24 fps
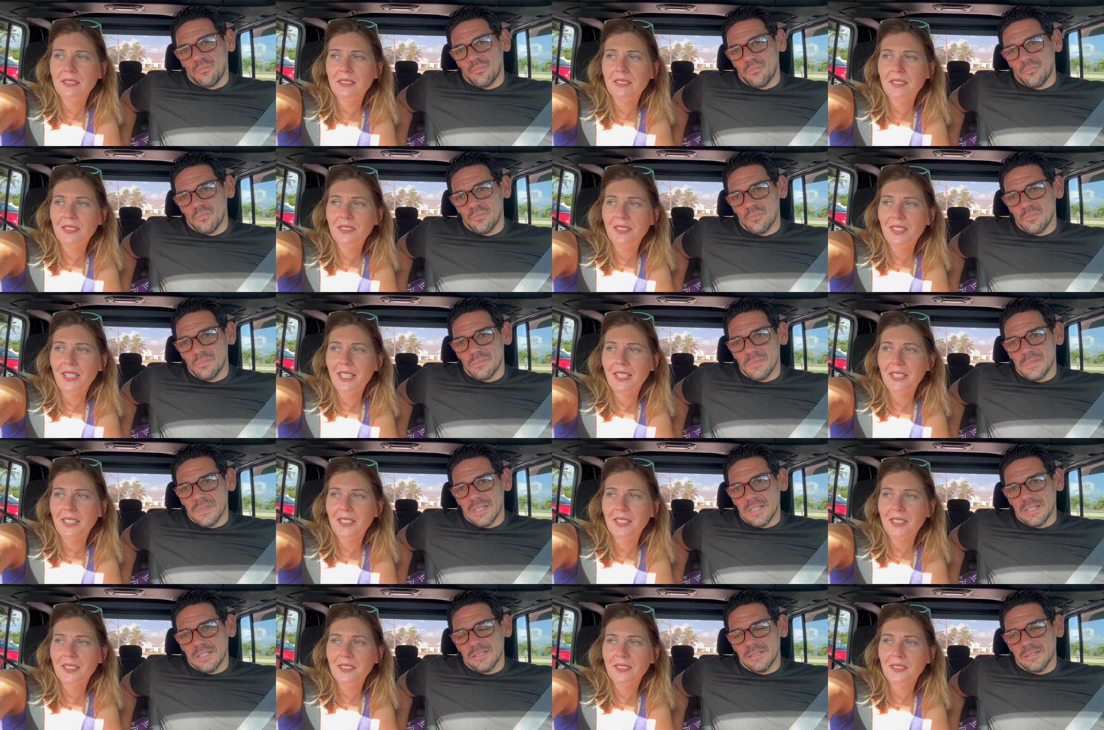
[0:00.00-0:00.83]
Speaker 1: If
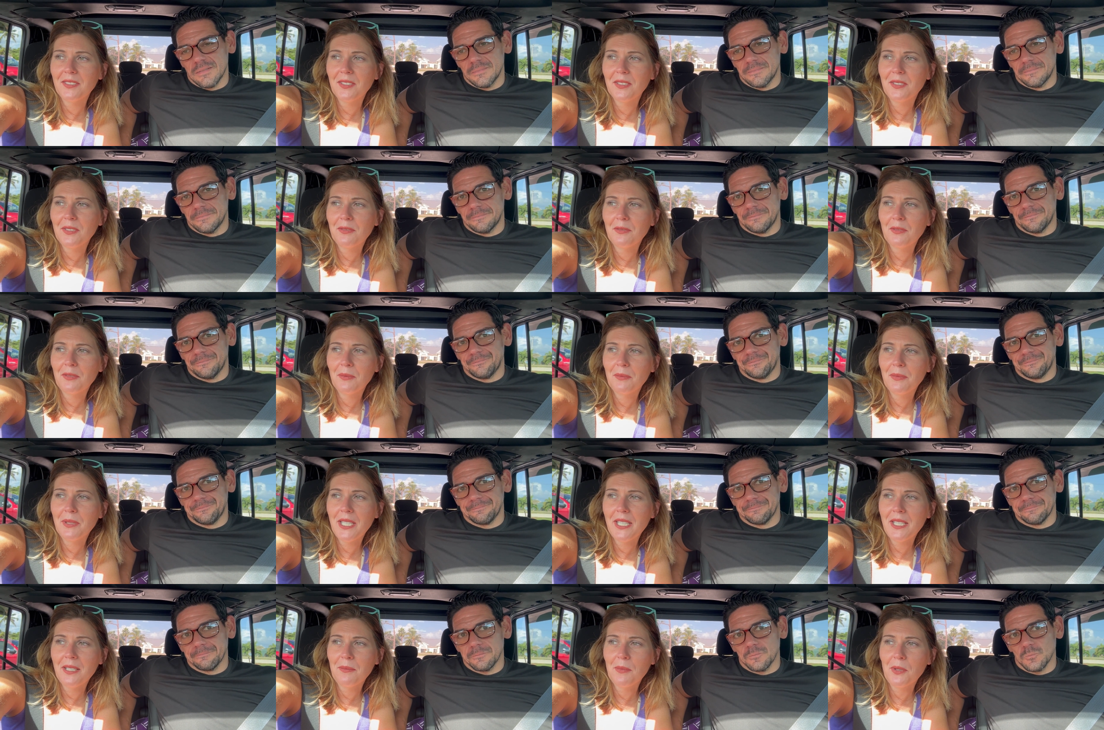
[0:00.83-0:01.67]
I
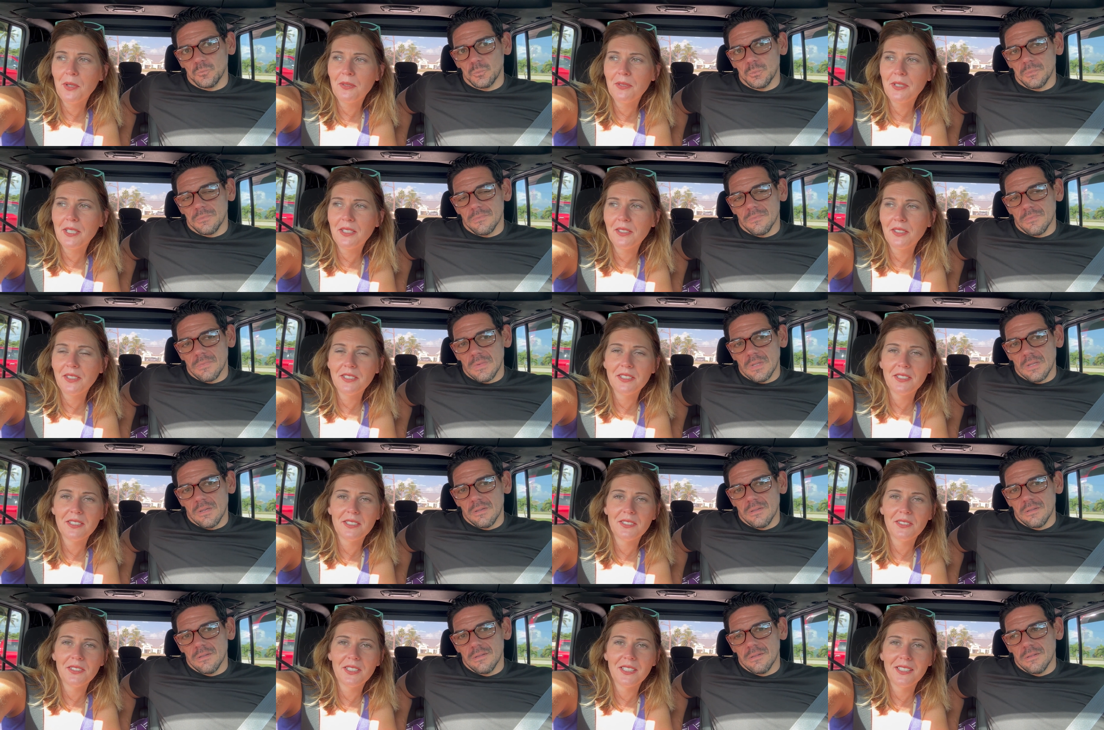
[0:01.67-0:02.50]
take a more
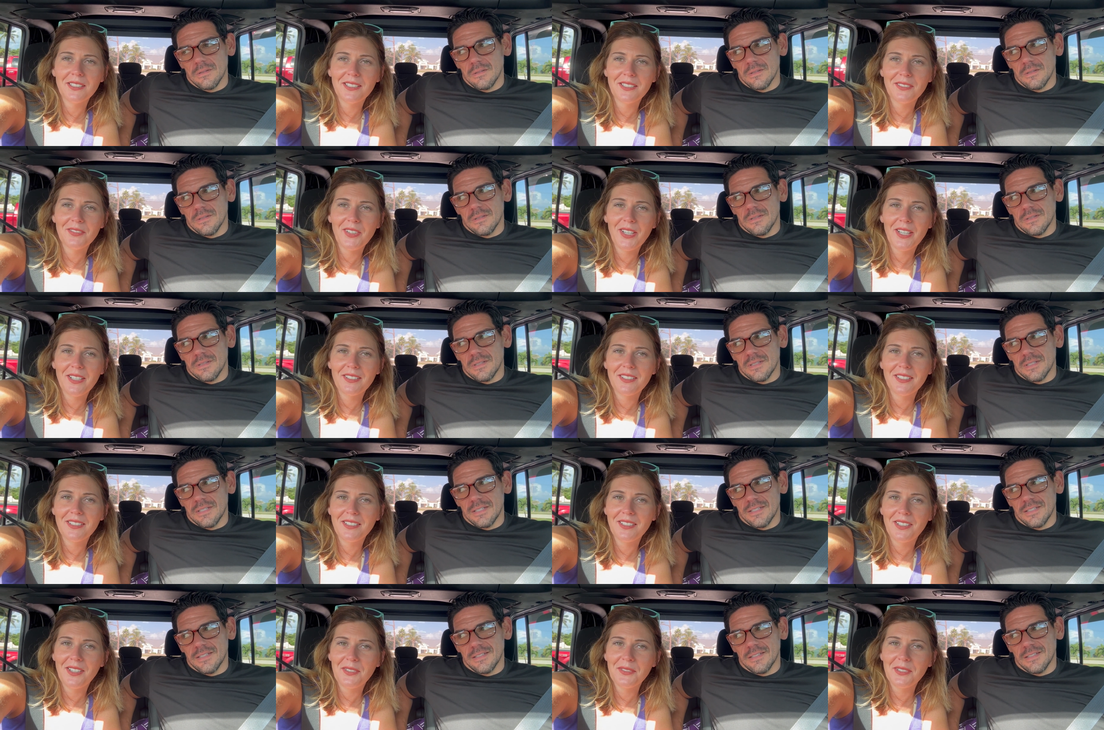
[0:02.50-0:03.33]
realistic look at the fact
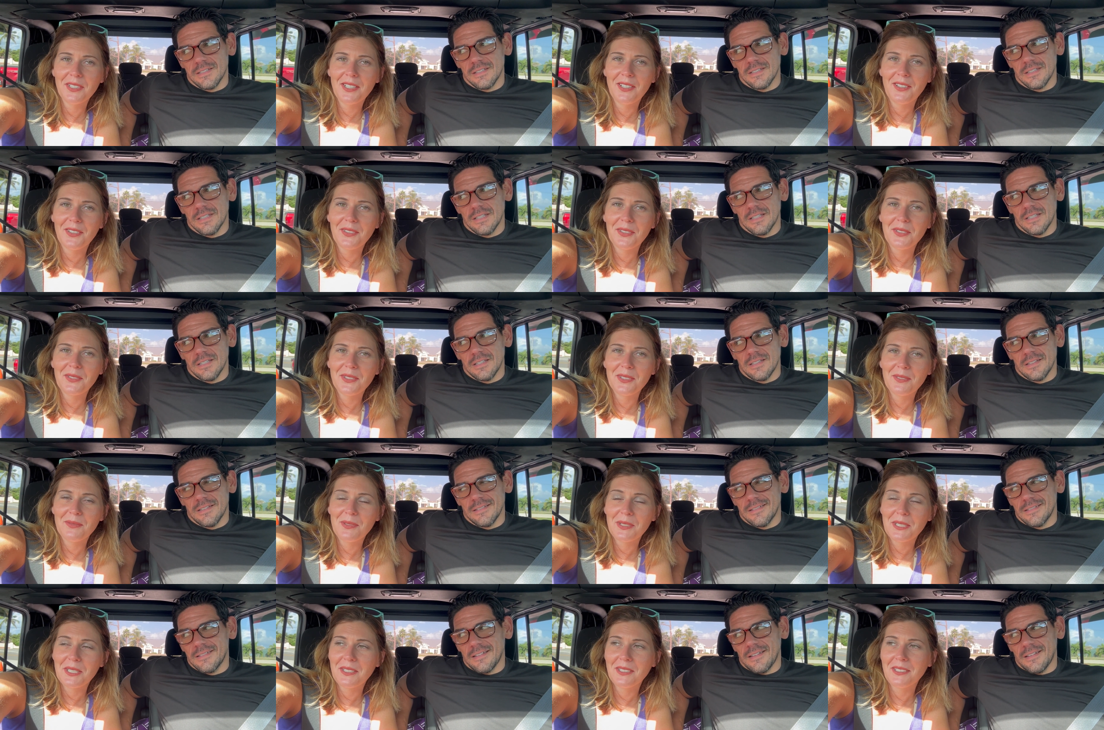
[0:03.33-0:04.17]
that the avocado
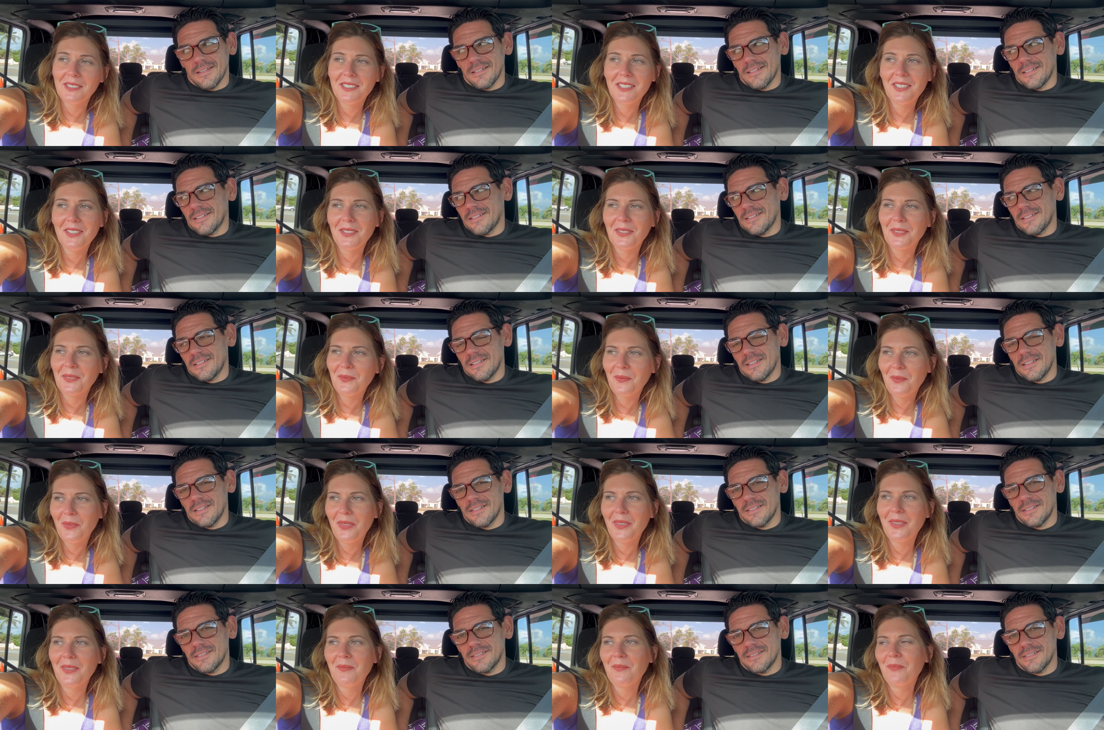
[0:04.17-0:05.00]
wasn't, uh-huh. you
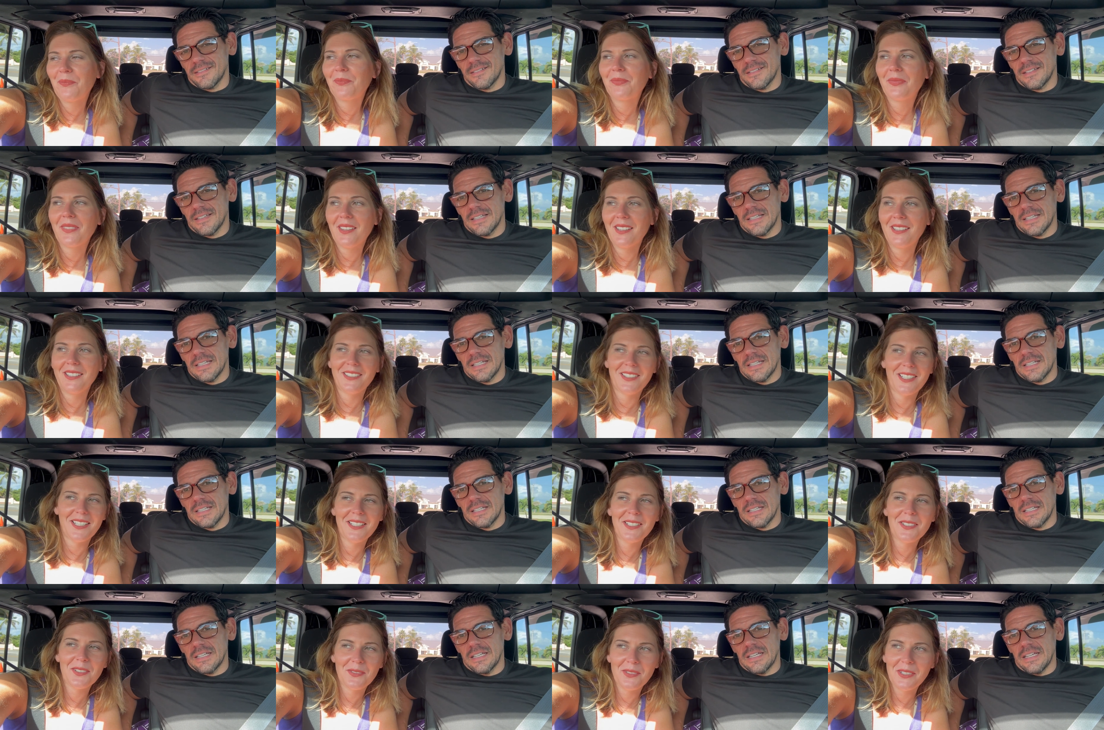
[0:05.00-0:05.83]
mm-hmm. know,
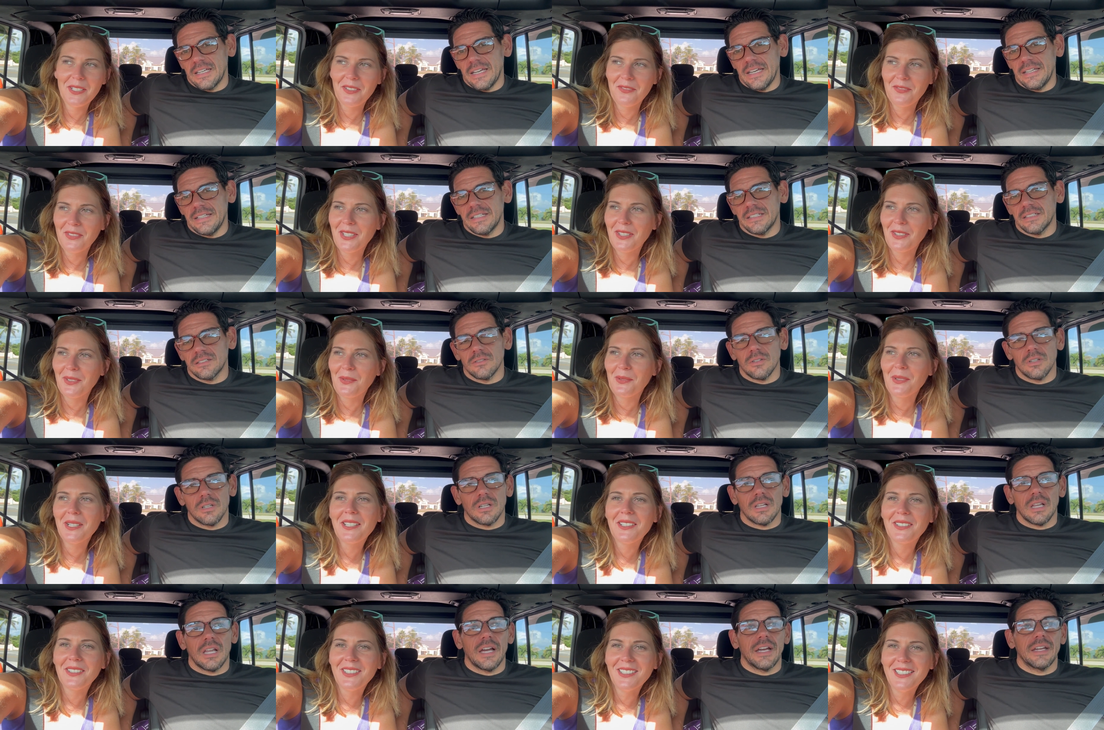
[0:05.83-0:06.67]
they didn't reinvent didn't the
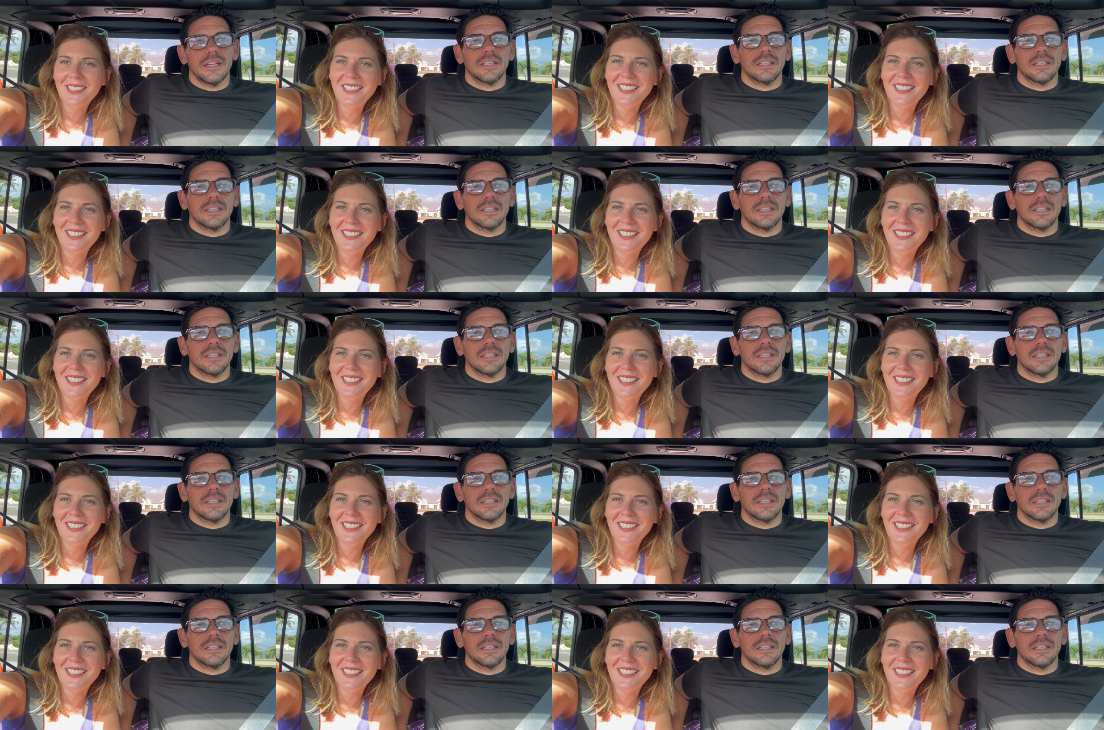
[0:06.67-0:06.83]
wheel. Like,